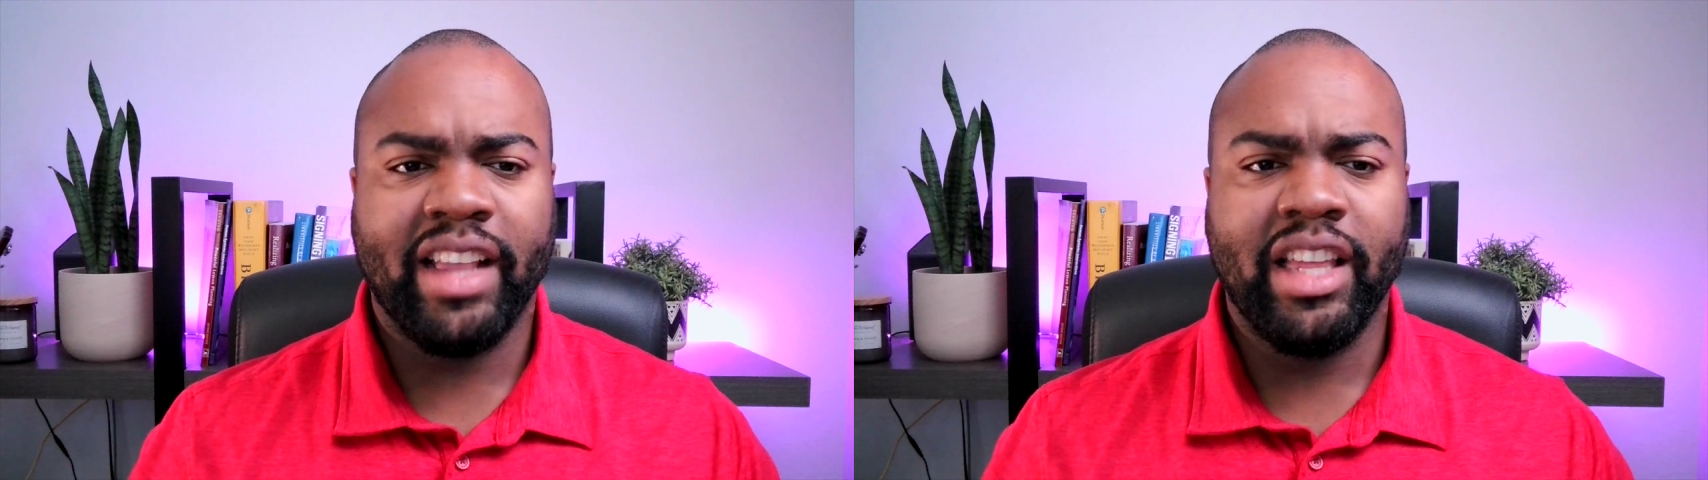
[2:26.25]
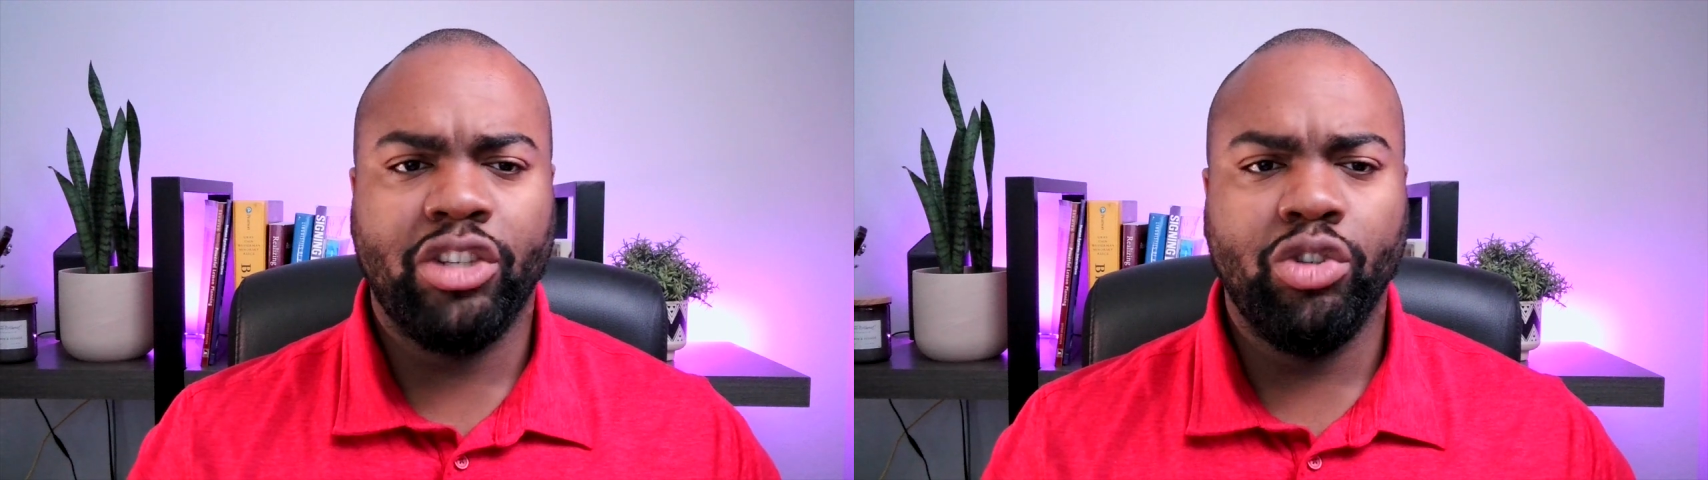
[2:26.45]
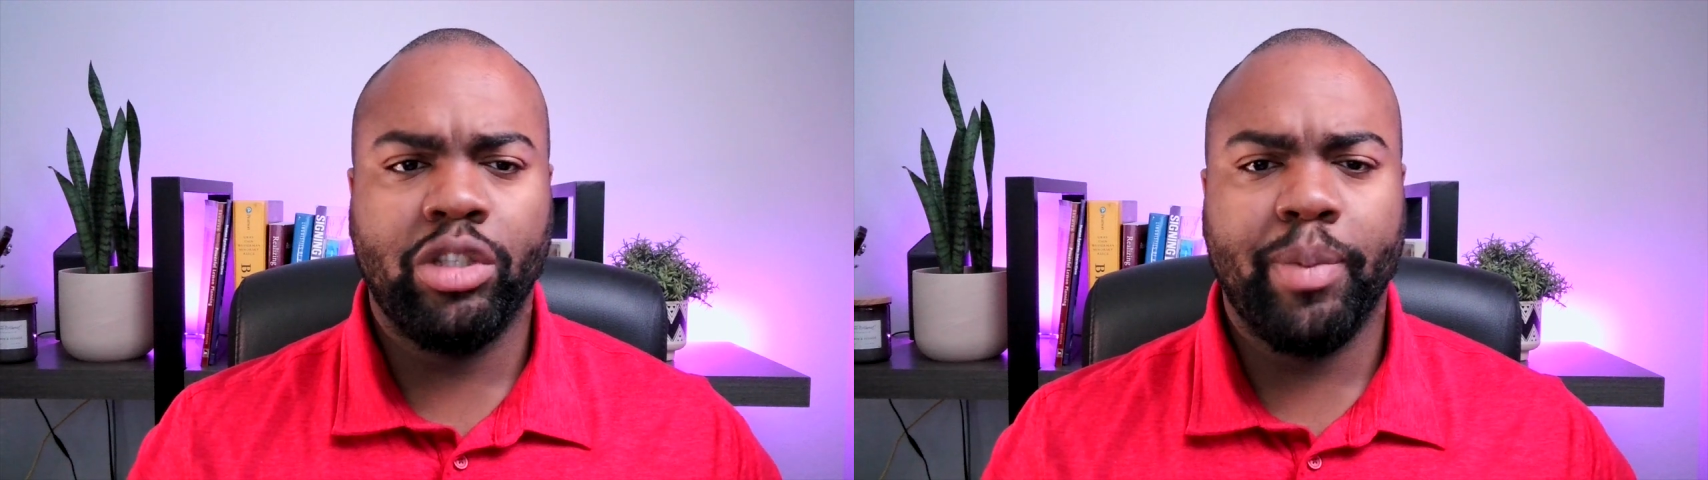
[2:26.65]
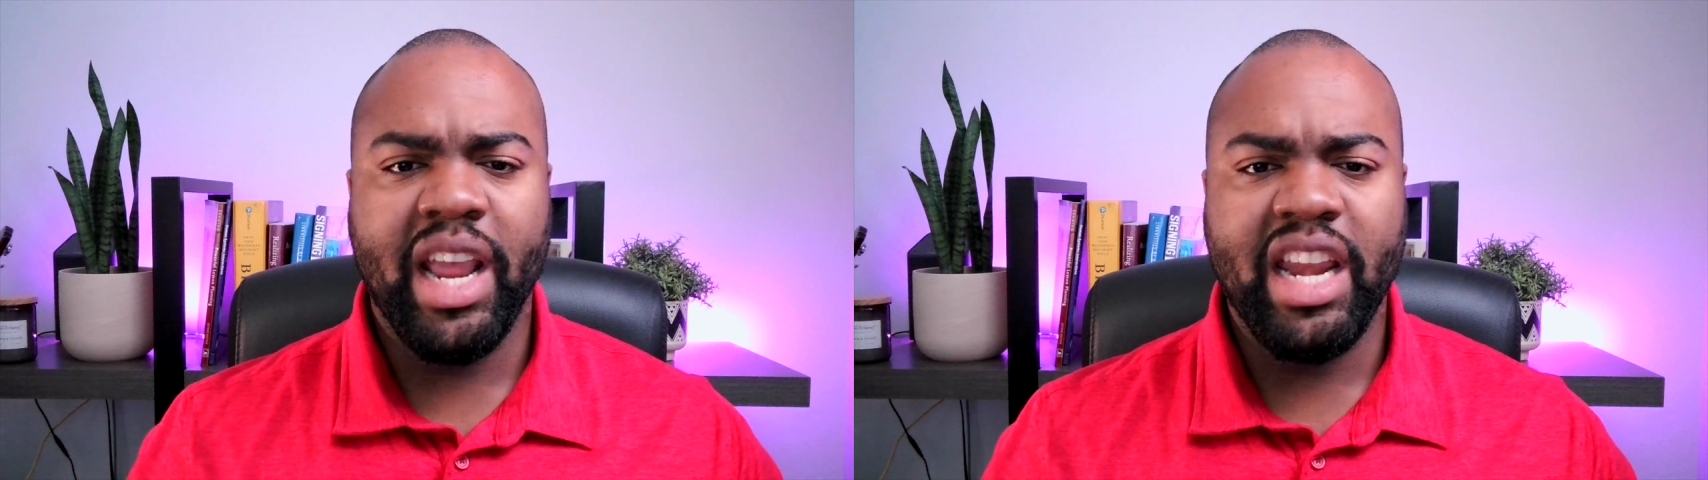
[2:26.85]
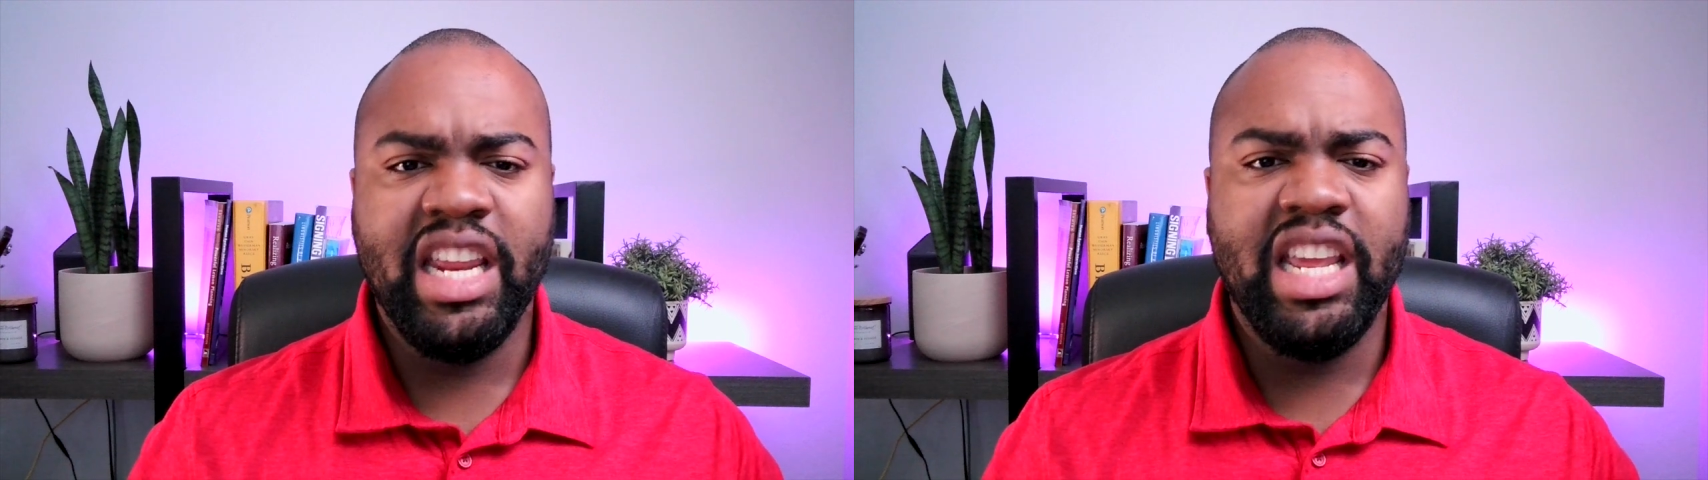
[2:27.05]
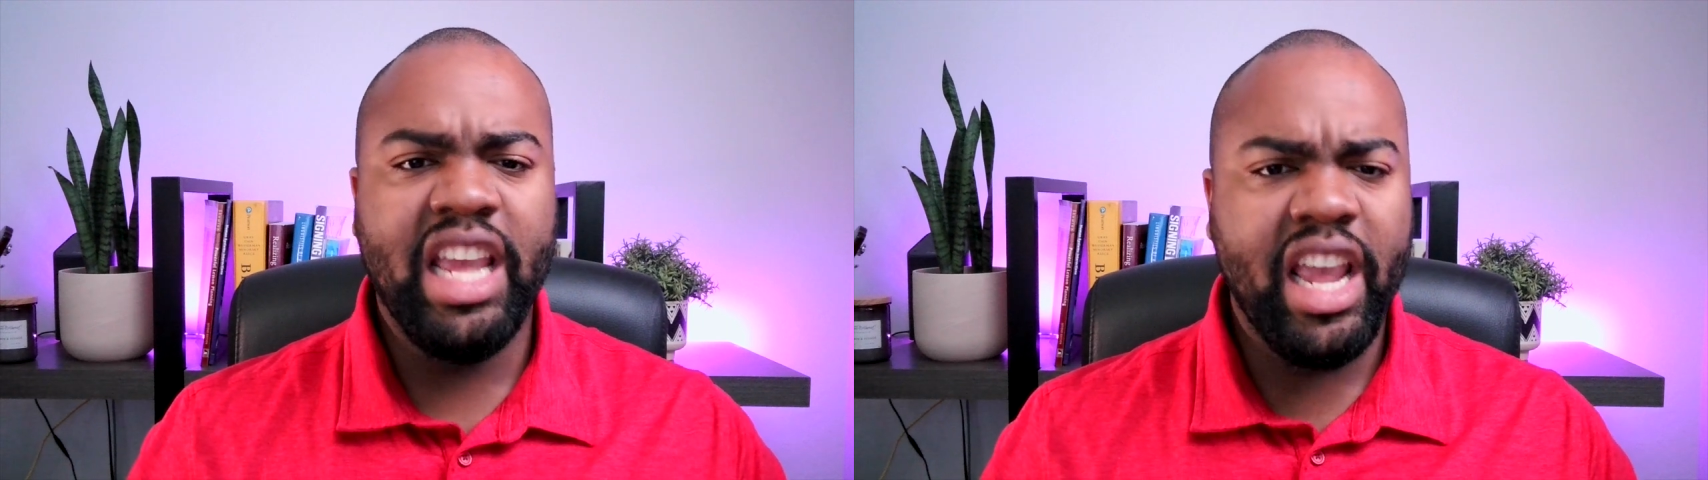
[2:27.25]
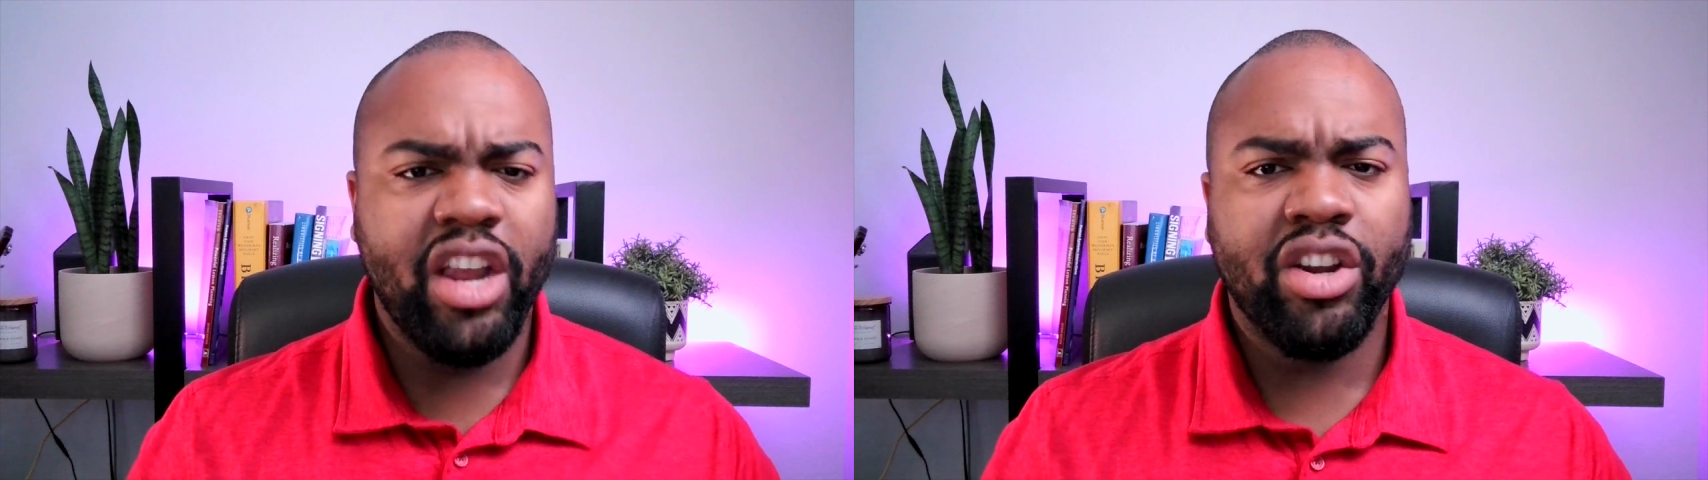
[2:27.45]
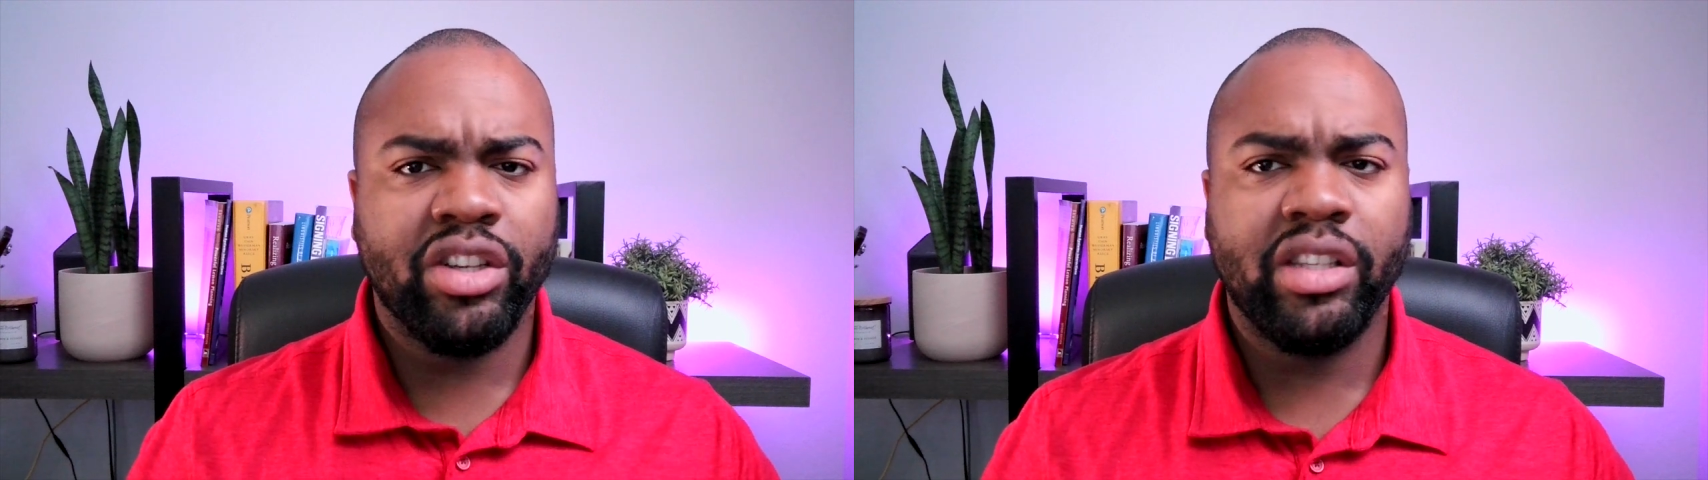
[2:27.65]
that you spent
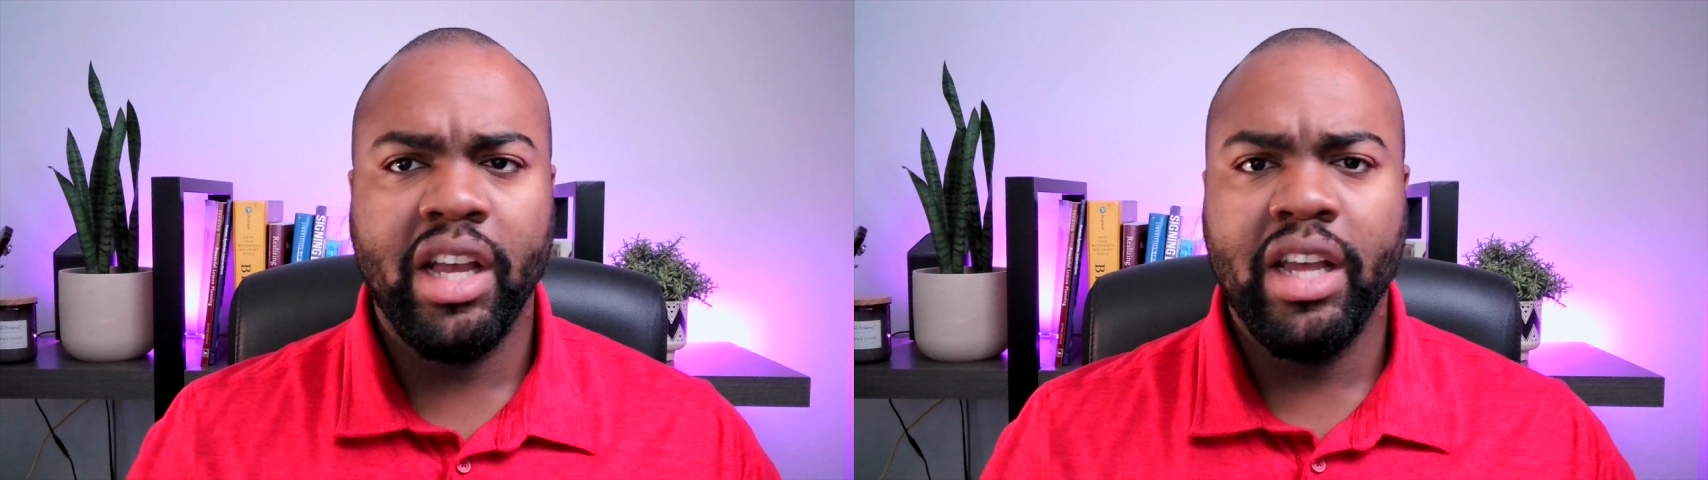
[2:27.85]
years